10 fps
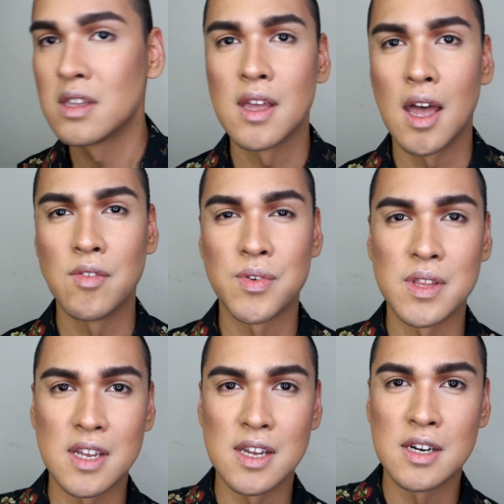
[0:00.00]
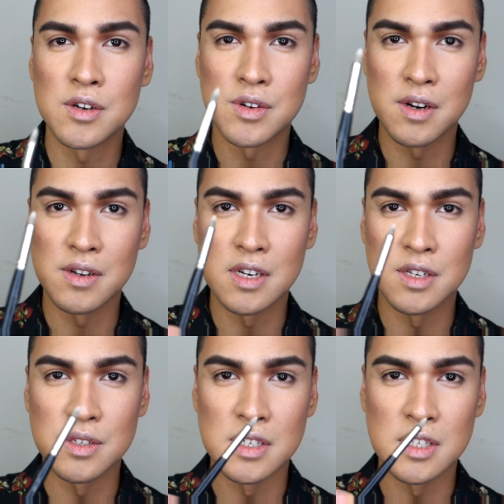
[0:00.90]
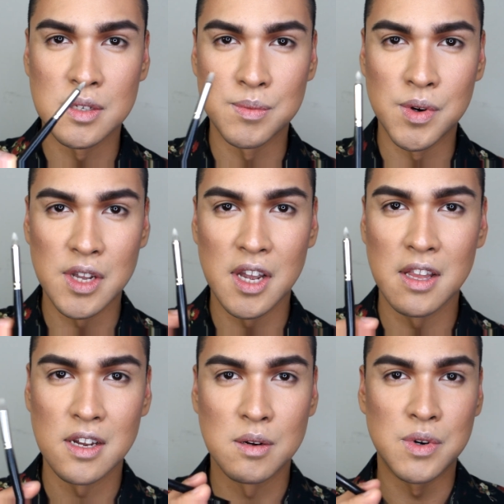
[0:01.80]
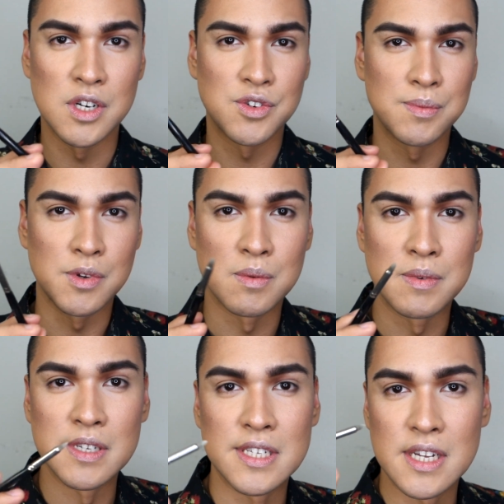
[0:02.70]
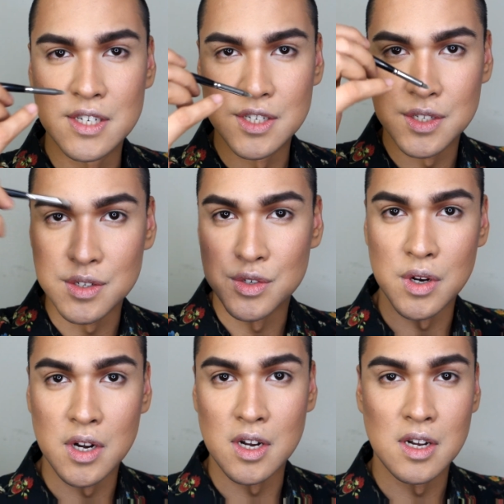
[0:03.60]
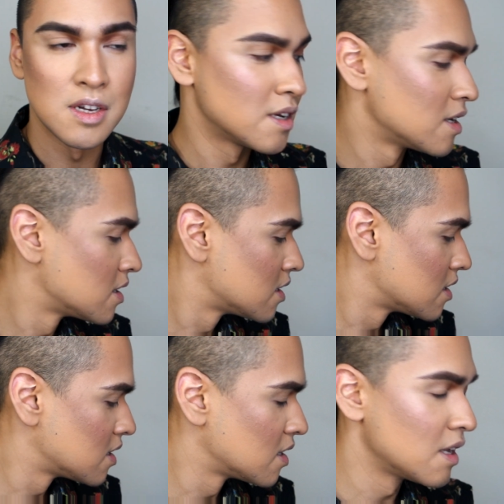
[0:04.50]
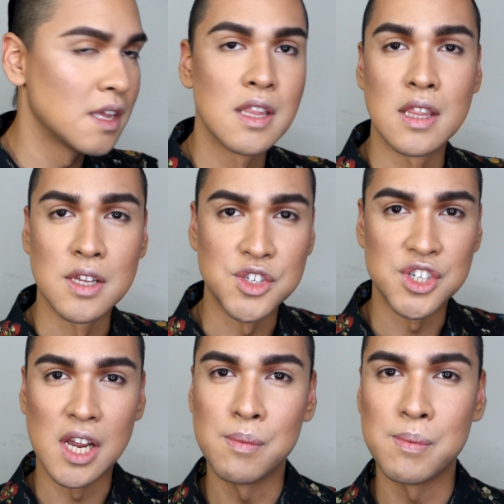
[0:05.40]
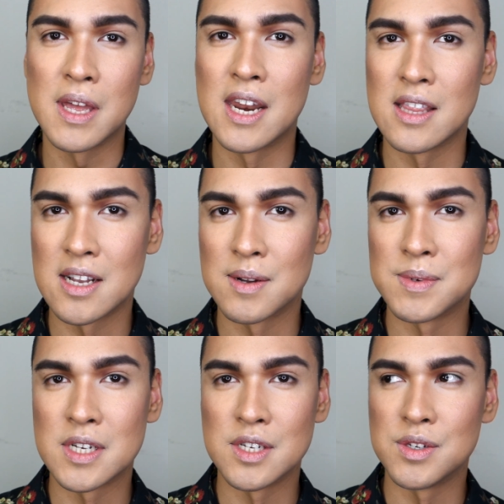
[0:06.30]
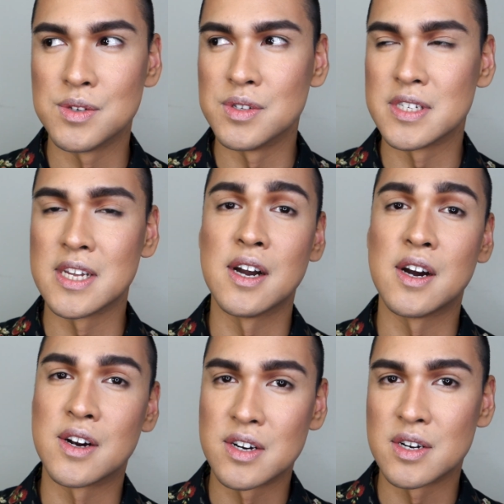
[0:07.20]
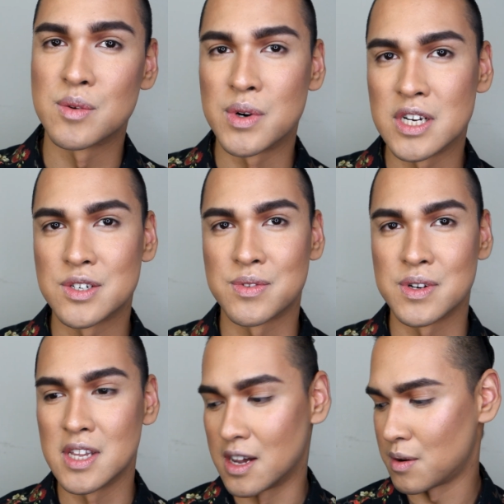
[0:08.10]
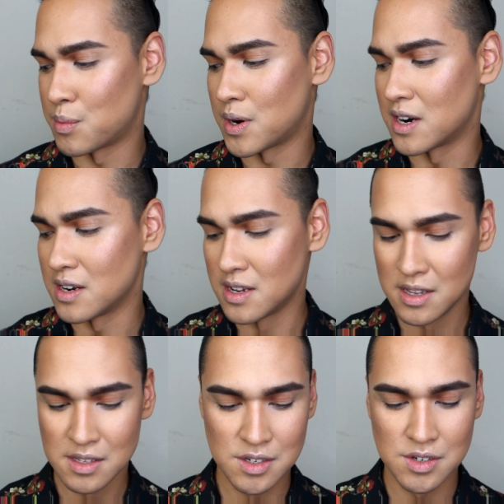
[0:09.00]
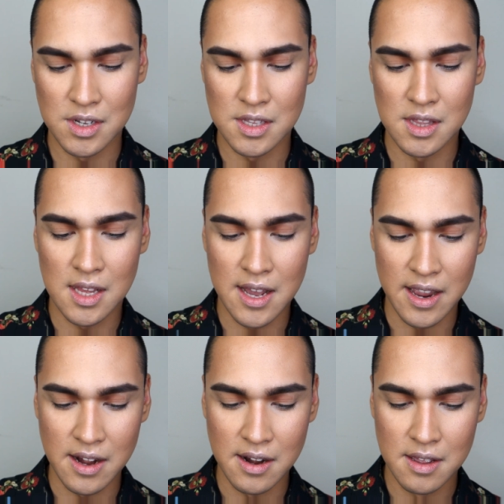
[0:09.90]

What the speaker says: And for the inner corner, I'm gonna use the smoky eyeliner brush from Laura Mercier just to draw the shape. And I think I'm gonna use a harder brush for the outer part to draw the line.